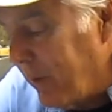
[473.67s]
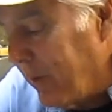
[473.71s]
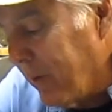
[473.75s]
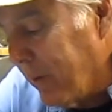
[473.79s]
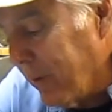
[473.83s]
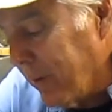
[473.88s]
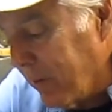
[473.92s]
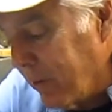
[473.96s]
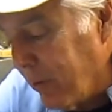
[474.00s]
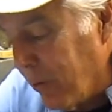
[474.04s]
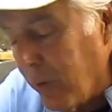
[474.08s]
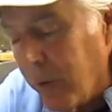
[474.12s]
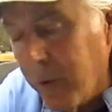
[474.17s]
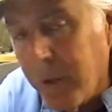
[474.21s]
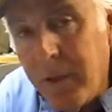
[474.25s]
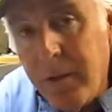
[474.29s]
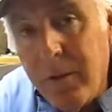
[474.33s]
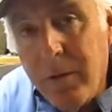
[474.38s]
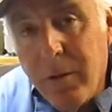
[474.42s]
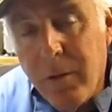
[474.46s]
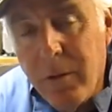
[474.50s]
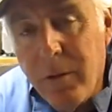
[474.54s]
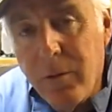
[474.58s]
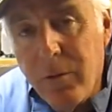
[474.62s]
tooling
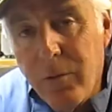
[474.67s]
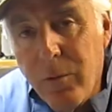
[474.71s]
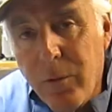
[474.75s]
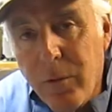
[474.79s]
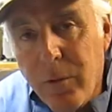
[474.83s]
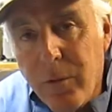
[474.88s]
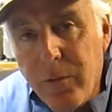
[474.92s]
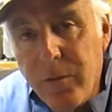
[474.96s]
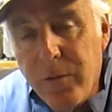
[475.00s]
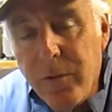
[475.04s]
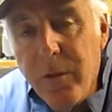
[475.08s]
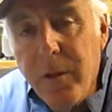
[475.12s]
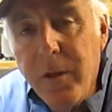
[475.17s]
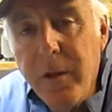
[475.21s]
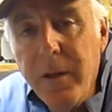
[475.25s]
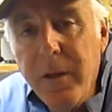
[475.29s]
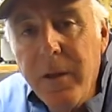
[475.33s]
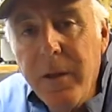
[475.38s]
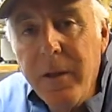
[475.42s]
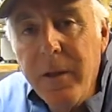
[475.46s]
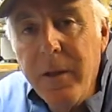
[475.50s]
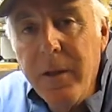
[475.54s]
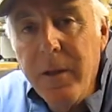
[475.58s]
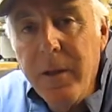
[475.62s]
of the tools.
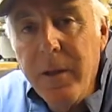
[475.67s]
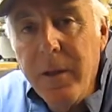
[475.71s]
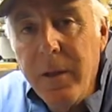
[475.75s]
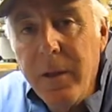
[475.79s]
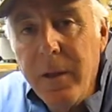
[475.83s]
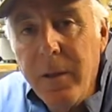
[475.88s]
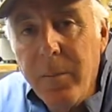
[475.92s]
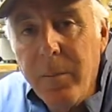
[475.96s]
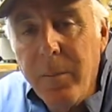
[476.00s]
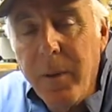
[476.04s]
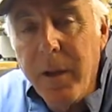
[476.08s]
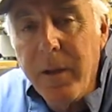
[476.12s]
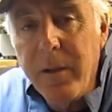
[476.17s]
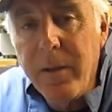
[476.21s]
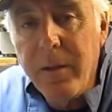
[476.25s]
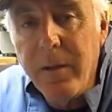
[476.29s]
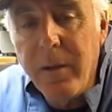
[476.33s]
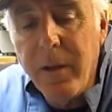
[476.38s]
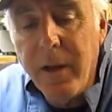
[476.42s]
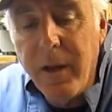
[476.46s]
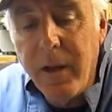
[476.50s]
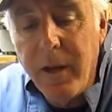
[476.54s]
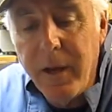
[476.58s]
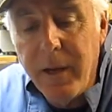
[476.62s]
But
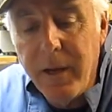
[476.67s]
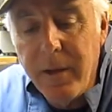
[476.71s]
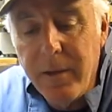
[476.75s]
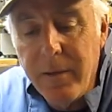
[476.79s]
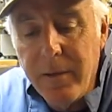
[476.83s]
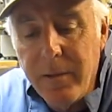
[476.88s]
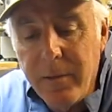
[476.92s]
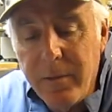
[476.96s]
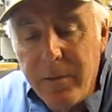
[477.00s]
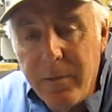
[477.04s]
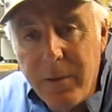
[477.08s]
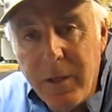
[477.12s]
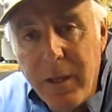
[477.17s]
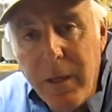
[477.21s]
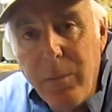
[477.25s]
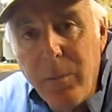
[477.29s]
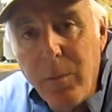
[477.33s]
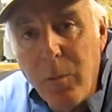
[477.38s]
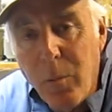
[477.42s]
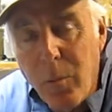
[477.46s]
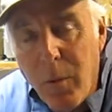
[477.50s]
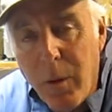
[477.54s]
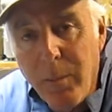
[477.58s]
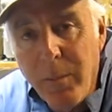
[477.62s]
keep you
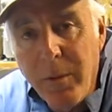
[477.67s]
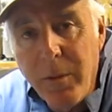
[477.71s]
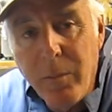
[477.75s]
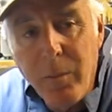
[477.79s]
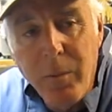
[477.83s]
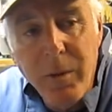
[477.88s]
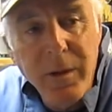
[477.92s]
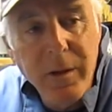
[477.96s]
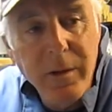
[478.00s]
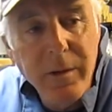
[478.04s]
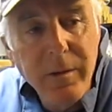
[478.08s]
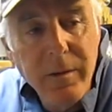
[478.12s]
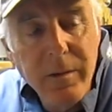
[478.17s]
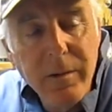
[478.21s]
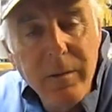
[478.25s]
warm in the winter.